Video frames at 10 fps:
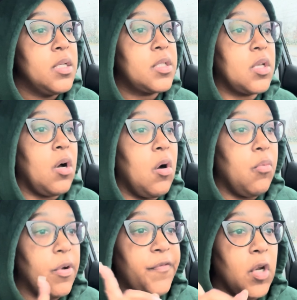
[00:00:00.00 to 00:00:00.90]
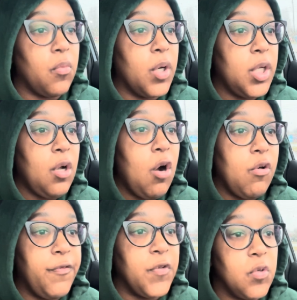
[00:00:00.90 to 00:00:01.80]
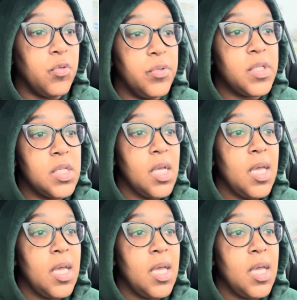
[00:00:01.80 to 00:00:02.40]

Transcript: So we're gonna run in Whole Foods,